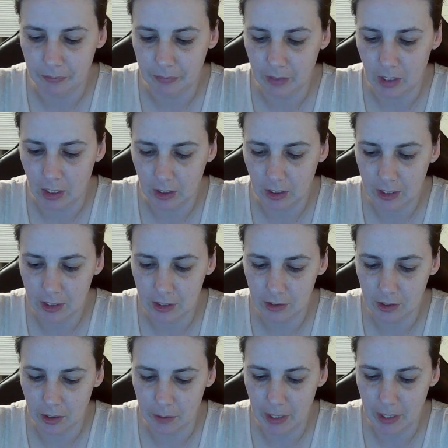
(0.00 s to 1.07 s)
Now let its
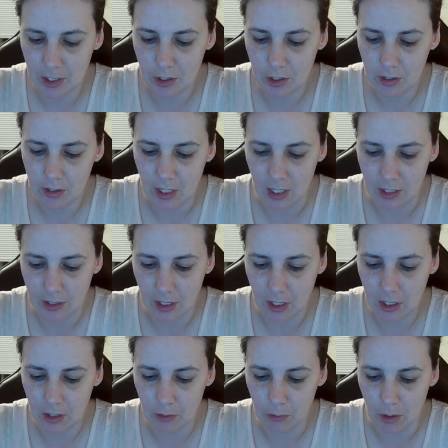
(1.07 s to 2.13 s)
herbaceous and nutty
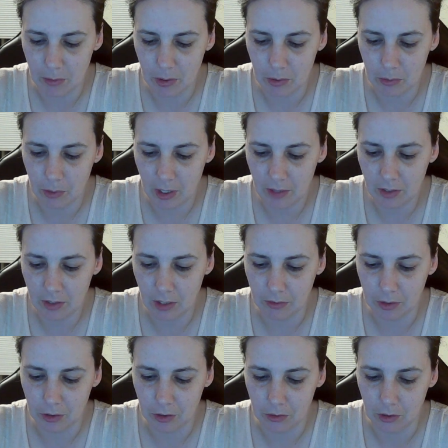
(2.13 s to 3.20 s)
aroma waft over
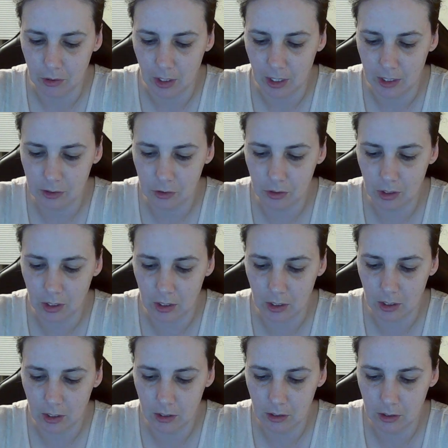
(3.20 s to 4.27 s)
you as the
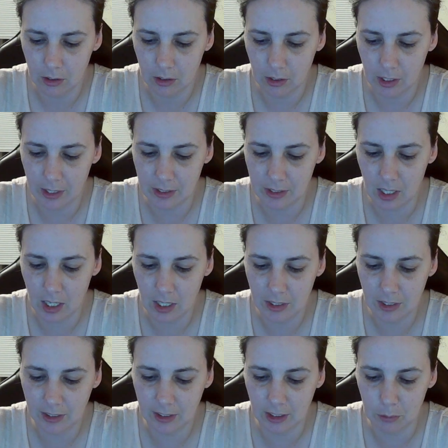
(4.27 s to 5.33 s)
hot
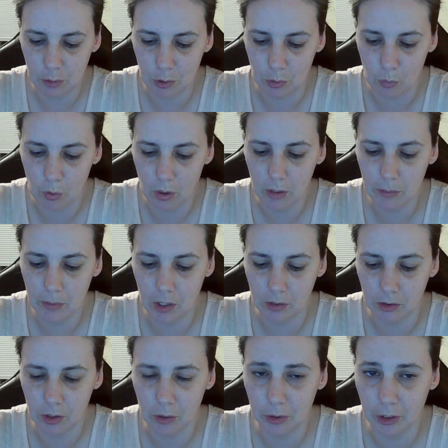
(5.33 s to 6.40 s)
tea keeps you warm on
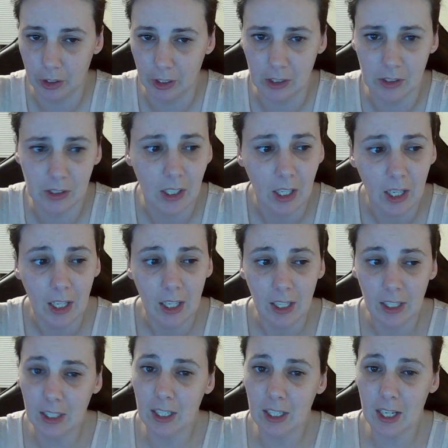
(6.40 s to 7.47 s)
colder nights. And
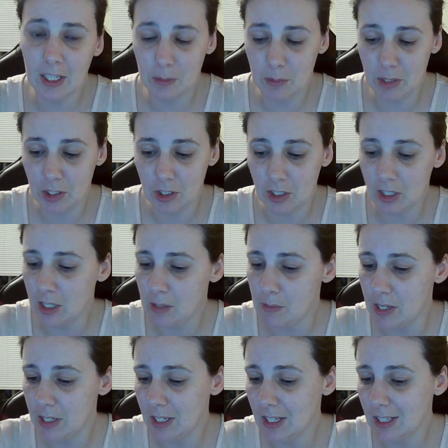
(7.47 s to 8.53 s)
it has been chilly, but
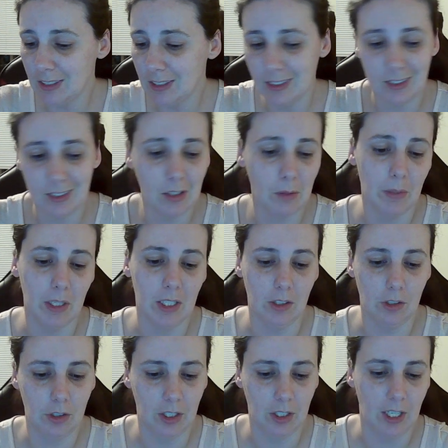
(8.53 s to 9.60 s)
not so
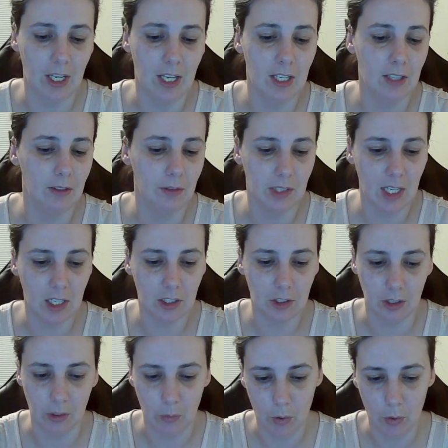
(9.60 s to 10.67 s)
much today. It was actually
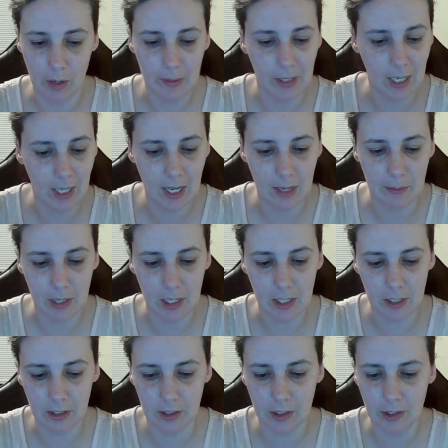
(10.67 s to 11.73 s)
warm, and I had my air
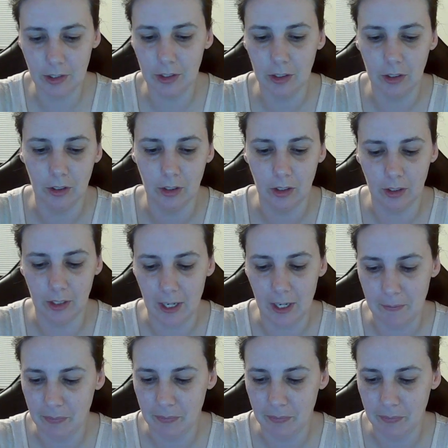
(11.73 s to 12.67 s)
conditioner on all day.